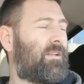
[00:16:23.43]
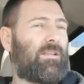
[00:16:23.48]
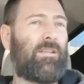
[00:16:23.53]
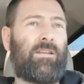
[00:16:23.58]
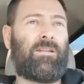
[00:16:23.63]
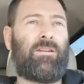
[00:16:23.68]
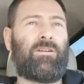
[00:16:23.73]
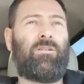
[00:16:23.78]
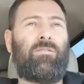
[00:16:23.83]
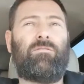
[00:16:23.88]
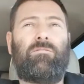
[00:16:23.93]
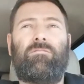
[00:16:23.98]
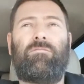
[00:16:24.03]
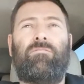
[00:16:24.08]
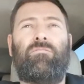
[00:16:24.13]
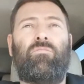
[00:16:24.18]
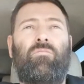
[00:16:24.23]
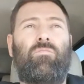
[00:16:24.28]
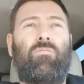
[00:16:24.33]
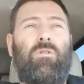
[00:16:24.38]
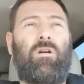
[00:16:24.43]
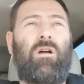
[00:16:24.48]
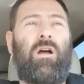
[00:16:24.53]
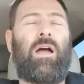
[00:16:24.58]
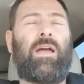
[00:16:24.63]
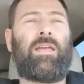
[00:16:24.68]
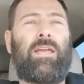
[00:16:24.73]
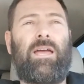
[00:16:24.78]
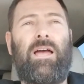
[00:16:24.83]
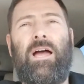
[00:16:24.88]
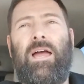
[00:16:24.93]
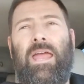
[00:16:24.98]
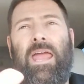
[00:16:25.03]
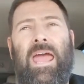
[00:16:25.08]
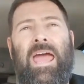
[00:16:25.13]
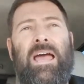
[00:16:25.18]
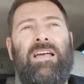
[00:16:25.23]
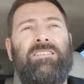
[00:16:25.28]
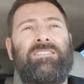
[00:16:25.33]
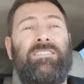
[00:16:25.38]
You know, I
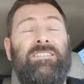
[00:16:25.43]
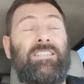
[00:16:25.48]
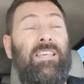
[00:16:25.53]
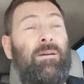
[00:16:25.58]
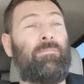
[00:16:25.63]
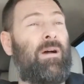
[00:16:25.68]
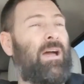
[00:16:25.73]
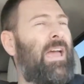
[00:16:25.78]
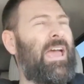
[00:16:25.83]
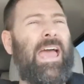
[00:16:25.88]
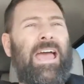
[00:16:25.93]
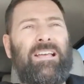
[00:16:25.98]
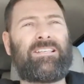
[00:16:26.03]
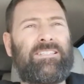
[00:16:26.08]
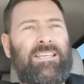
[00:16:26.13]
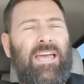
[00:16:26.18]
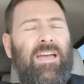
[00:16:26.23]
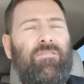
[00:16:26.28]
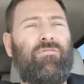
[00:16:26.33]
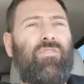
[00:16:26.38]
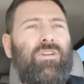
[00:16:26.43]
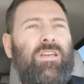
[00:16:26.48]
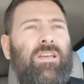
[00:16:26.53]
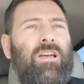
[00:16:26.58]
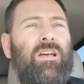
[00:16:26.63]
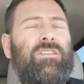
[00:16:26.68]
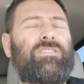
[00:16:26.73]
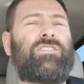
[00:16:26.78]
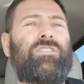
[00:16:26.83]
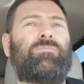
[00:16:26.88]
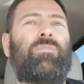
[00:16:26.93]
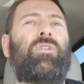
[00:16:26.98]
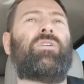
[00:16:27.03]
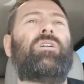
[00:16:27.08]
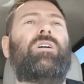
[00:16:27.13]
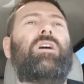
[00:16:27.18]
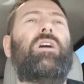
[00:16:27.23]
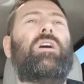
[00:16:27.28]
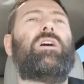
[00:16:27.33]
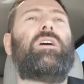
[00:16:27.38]
ask them. I ask every customer,
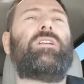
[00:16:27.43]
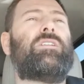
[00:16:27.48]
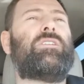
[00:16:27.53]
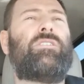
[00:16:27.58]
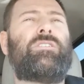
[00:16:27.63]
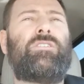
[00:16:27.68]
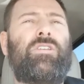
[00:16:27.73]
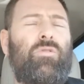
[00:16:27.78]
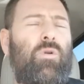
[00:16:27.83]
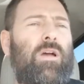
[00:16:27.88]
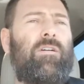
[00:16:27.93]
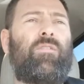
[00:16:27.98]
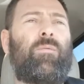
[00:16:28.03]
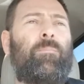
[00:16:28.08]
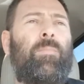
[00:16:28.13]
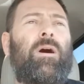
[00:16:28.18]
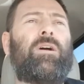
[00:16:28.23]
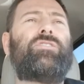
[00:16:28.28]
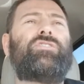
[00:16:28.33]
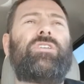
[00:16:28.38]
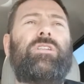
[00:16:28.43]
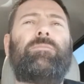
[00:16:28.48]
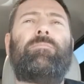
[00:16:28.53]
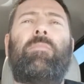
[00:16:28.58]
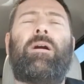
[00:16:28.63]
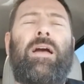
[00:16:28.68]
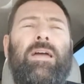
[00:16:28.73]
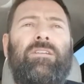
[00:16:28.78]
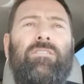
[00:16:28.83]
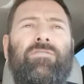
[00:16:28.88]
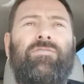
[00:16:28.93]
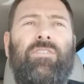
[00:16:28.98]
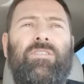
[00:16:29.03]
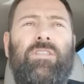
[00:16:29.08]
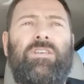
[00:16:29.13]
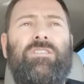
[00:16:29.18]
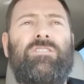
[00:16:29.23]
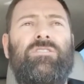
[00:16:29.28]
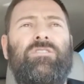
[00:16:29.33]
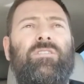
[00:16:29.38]
do you have a budget in mind for
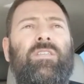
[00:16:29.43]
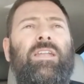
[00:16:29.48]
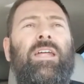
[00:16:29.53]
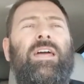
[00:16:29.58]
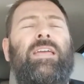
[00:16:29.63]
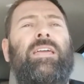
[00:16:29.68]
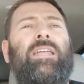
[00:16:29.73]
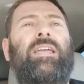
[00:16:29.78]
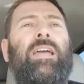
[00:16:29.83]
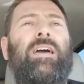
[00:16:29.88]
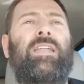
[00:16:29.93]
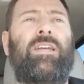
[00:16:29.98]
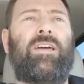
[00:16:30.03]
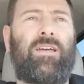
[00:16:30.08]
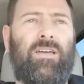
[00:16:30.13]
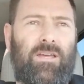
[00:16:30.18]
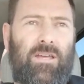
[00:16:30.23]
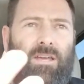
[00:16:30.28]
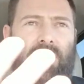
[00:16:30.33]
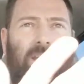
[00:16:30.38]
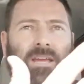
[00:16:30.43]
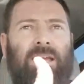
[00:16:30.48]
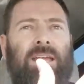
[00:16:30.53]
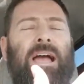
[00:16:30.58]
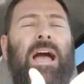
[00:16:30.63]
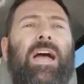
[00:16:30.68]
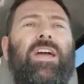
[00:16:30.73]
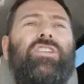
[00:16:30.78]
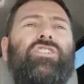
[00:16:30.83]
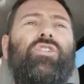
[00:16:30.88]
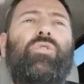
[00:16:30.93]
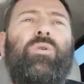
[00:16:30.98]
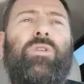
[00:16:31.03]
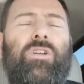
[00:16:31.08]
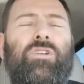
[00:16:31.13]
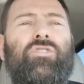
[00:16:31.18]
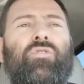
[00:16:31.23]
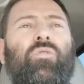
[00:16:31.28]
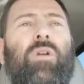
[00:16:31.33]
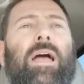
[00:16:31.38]
this, so that I can kind of guide you in
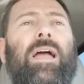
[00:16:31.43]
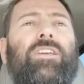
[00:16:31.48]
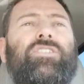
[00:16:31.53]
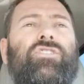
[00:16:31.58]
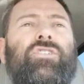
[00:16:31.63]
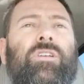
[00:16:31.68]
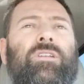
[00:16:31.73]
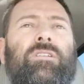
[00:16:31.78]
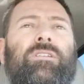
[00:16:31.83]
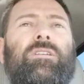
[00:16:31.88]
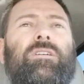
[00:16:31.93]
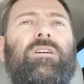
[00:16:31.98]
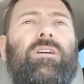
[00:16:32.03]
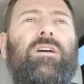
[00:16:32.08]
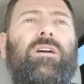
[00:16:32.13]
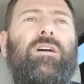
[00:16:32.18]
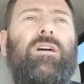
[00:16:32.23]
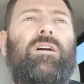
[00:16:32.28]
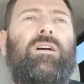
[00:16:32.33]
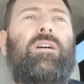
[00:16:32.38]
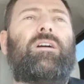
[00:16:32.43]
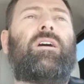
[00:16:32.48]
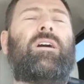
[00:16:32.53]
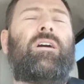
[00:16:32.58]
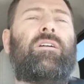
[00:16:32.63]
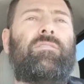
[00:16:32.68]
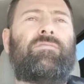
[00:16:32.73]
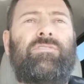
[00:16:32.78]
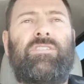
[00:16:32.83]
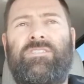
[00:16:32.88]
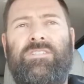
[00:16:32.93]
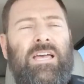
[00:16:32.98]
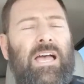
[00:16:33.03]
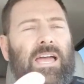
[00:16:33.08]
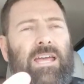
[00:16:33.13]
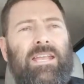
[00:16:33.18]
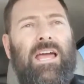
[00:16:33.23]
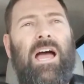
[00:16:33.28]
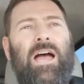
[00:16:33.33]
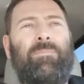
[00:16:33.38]
a direction of
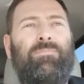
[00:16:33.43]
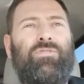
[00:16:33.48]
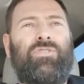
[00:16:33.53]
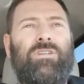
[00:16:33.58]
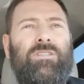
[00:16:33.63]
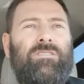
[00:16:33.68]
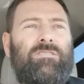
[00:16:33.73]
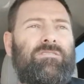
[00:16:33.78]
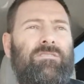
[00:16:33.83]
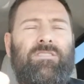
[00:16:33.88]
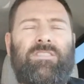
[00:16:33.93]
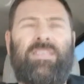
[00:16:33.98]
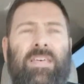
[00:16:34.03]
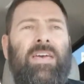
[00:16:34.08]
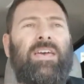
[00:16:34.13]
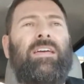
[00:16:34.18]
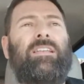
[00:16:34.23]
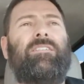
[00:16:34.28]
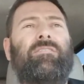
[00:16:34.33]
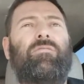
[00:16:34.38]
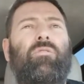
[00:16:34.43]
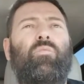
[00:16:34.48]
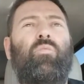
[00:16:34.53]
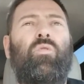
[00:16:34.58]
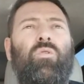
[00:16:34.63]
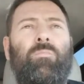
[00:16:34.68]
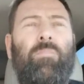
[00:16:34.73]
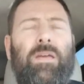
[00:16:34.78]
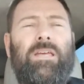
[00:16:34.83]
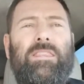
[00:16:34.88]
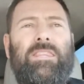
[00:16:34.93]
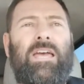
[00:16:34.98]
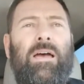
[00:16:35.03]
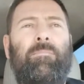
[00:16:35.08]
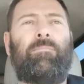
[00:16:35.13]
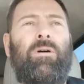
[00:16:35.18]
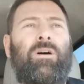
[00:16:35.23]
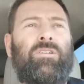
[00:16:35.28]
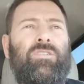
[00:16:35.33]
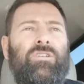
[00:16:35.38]
design options that will
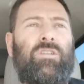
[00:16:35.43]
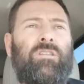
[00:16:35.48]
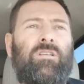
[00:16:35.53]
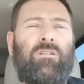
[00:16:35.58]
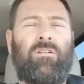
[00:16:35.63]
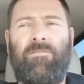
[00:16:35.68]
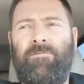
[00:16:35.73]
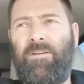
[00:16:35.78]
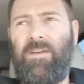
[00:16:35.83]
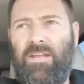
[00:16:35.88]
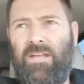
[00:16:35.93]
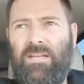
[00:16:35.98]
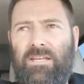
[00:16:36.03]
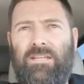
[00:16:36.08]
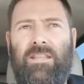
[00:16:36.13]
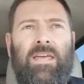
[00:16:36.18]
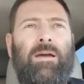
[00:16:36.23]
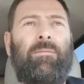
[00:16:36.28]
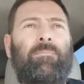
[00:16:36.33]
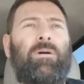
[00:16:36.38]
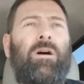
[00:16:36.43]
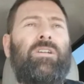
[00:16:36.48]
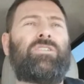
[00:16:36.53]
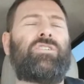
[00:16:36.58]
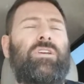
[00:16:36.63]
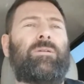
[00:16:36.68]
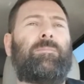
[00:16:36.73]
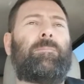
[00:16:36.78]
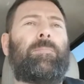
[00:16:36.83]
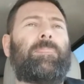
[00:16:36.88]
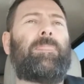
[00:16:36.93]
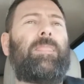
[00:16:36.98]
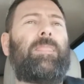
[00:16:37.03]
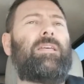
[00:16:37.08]
meet that budget, that'll fit into that budget.